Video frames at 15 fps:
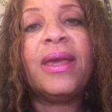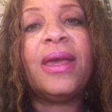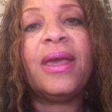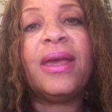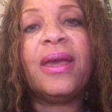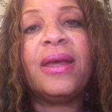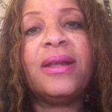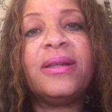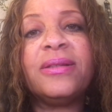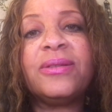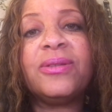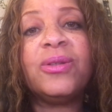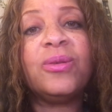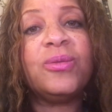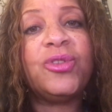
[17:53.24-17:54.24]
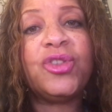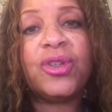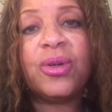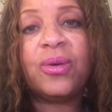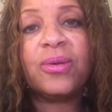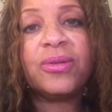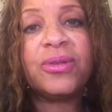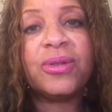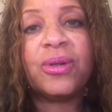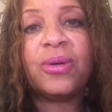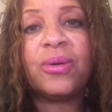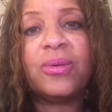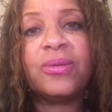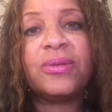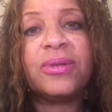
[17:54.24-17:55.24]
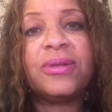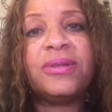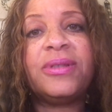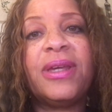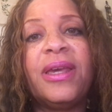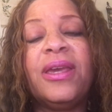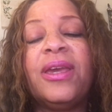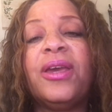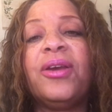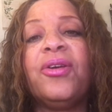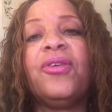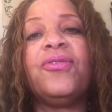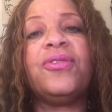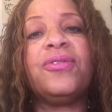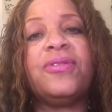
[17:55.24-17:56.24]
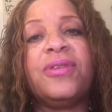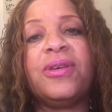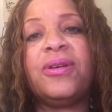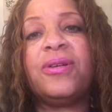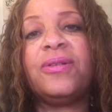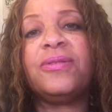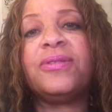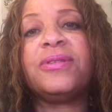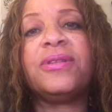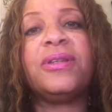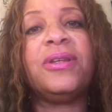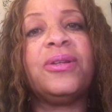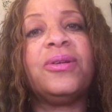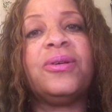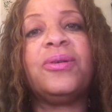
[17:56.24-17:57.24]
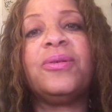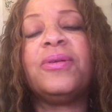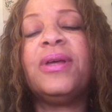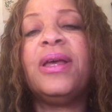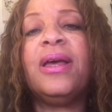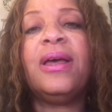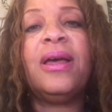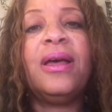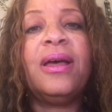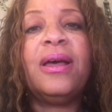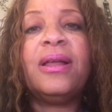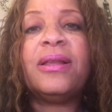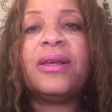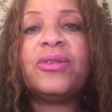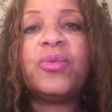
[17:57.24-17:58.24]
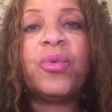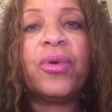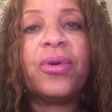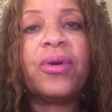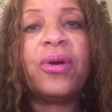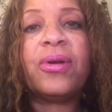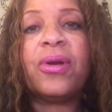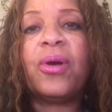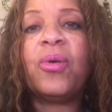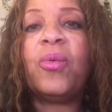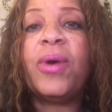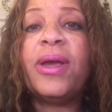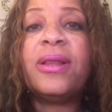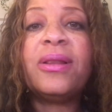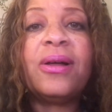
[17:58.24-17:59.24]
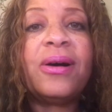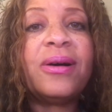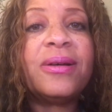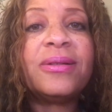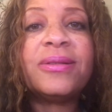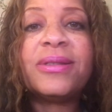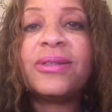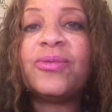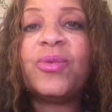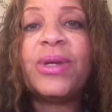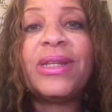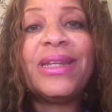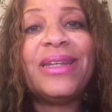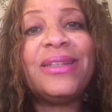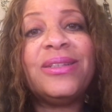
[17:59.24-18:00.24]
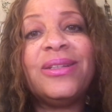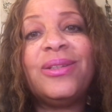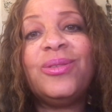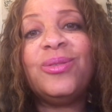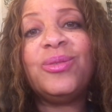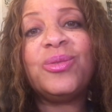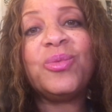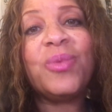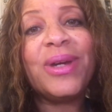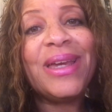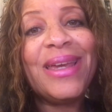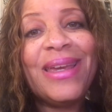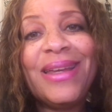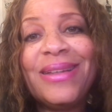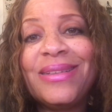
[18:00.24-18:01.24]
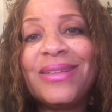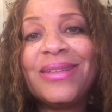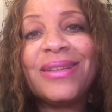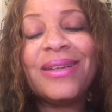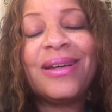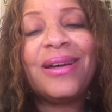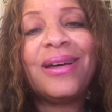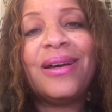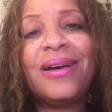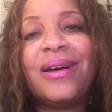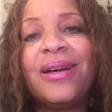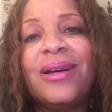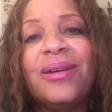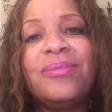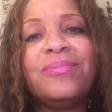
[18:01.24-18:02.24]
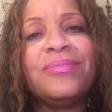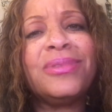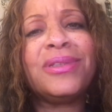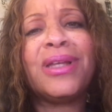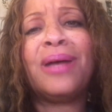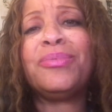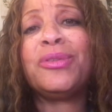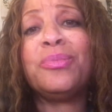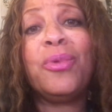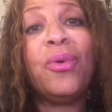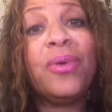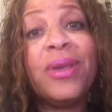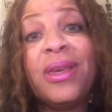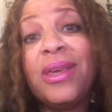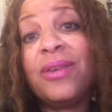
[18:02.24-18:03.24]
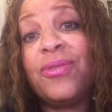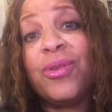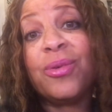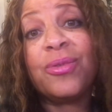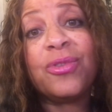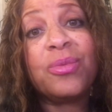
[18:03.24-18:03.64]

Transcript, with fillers: and it's no joke. So take care of yourselves, you know. Let's work on our weight loss if we need to lose weight. Um, stop smoking if you're a